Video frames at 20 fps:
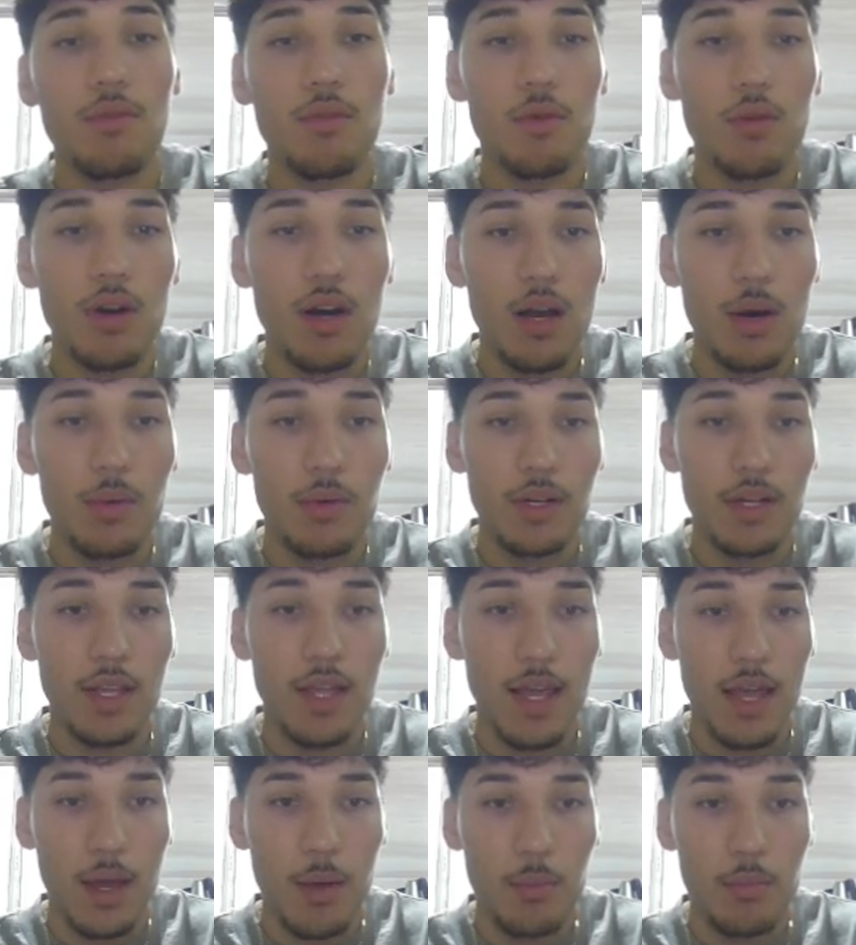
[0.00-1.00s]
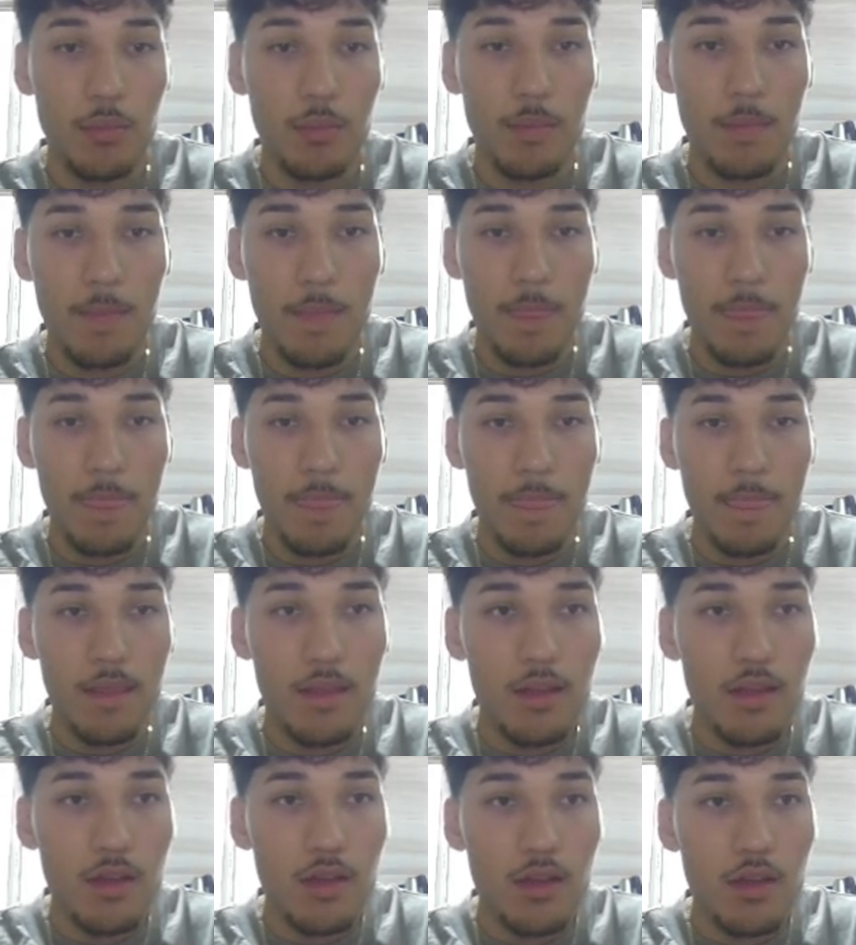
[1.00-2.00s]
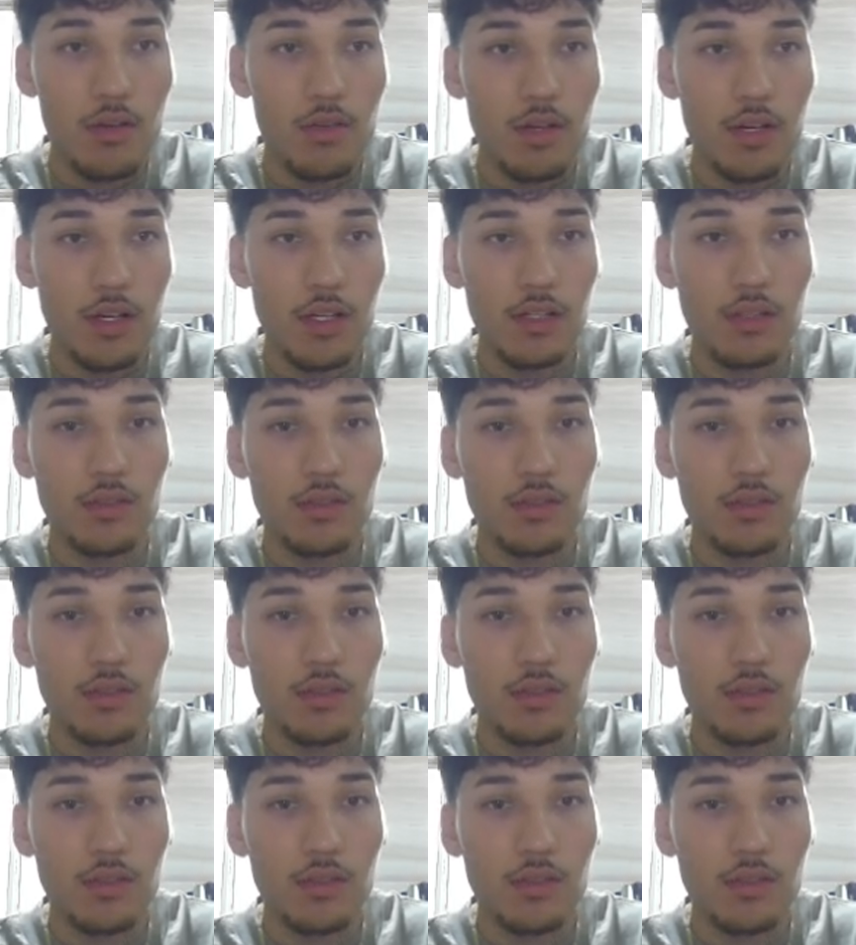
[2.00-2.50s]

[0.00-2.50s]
4 hour gap. Right?